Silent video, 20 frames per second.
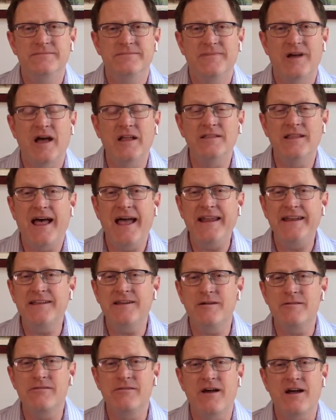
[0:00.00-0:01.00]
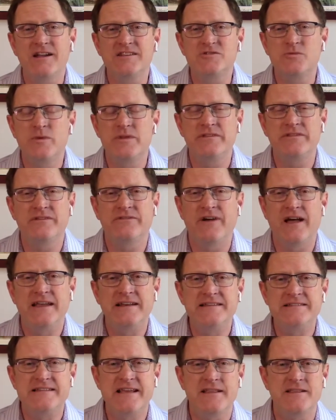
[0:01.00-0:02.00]
aligning our thoughts with divine
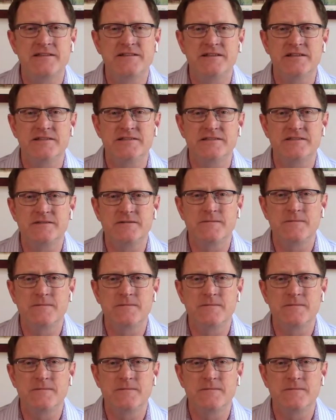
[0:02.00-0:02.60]
intelligence,